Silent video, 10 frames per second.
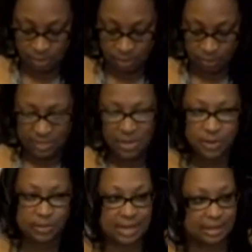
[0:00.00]
We thought
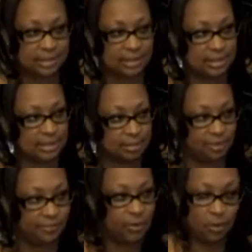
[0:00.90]
you'd like to see some
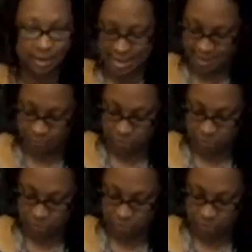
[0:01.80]
before and after